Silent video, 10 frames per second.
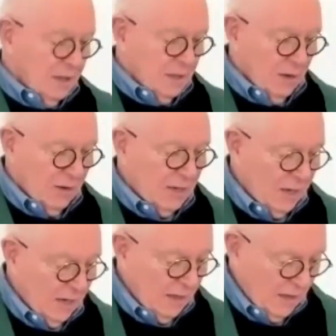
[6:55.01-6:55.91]
So, and
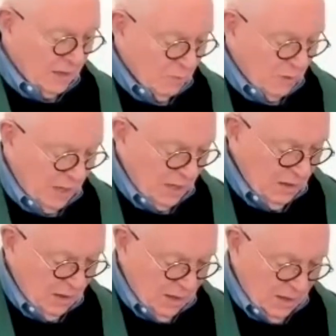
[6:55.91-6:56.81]
that's what
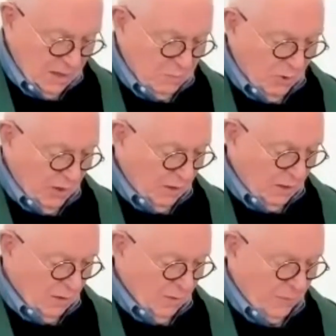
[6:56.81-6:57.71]
he is pointing
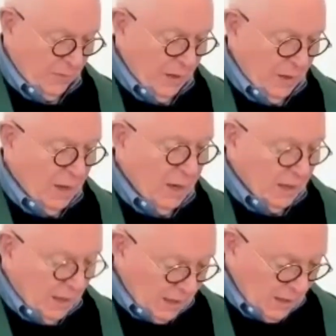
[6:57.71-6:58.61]
to.
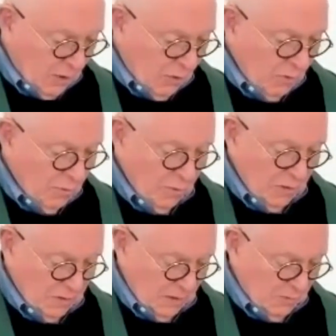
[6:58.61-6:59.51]
Analeo
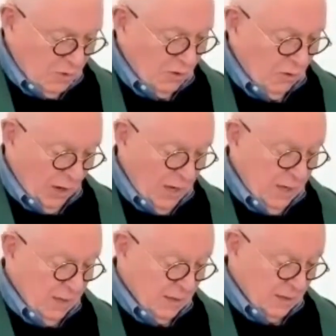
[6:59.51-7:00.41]
seems to agree.
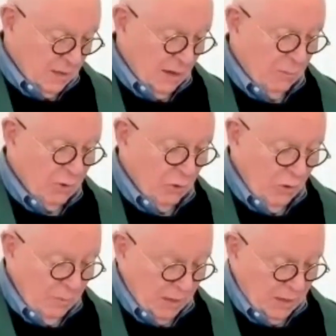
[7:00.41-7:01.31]
He says the
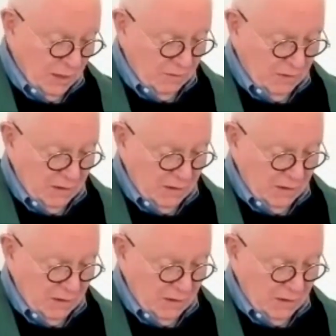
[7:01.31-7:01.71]
employment of